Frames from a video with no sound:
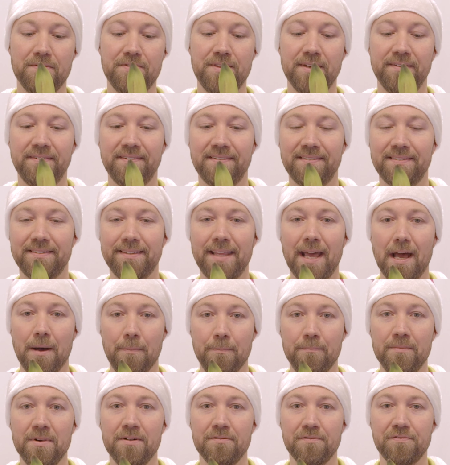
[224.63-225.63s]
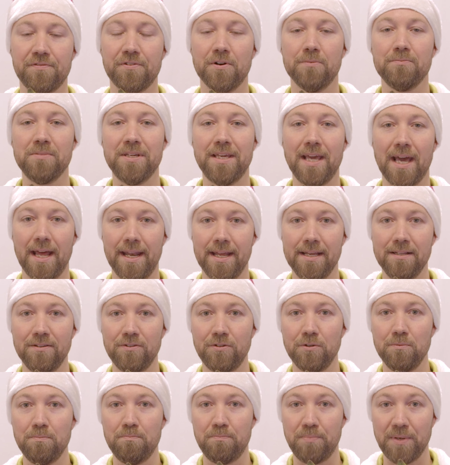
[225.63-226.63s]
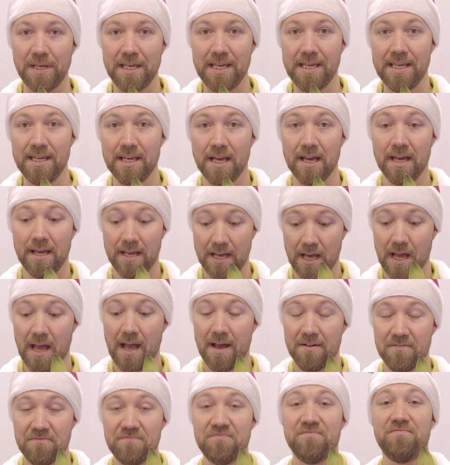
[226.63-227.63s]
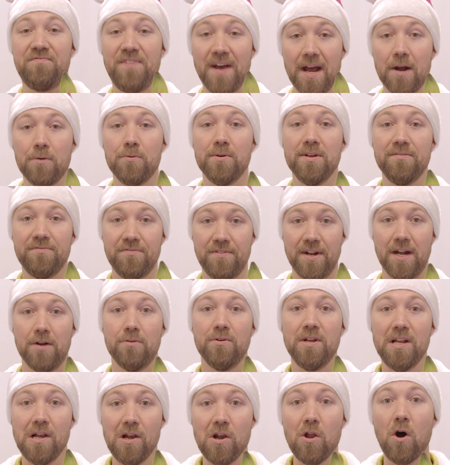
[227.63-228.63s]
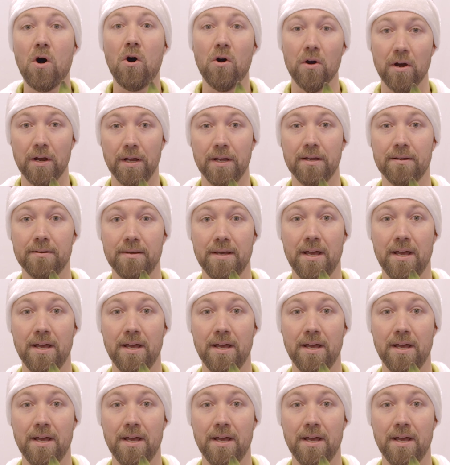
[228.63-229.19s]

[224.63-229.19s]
the stem from getting to be very, very long?